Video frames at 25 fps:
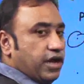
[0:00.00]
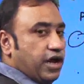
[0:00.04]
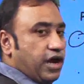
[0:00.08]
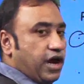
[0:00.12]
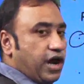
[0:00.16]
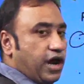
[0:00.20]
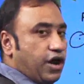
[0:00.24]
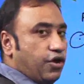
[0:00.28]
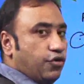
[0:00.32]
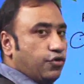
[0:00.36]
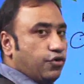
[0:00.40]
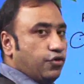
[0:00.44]

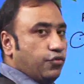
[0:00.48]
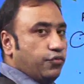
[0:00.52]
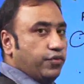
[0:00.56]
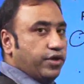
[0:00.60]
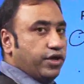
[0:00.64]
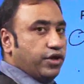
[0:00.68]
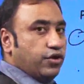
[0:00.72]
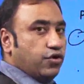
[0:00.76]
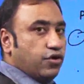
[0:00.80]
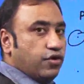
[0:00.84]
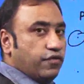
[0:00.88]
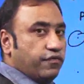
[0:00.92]
How do we
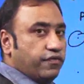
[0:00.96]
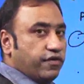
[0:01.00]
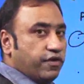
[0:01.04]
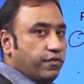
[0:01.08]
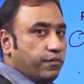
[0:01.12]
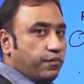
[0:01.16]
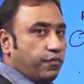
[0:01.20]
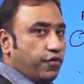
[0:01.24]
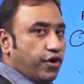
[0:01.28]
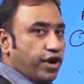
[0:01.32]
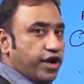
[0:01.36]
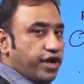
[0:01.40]
go from
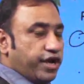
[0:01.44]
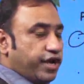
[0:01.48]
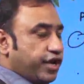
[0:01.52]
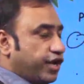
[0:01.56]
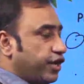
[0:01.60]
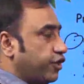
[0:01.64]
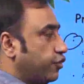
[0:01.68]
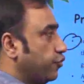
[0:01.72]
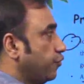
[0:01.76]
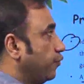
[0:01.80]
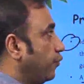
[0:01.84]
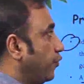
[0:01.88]
point A
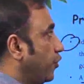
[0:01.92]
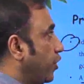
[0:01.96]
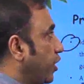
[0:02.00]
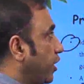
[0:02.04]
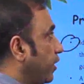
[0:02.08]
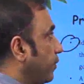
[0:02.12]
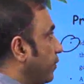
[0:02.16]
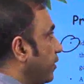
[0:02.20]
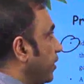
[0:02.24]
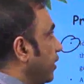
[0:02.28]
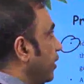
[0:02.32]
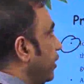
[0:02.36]
to point
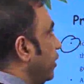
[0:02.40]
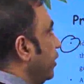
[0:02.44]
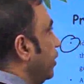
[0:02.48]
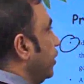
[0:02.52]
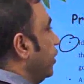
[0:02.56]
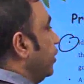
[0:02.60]
B?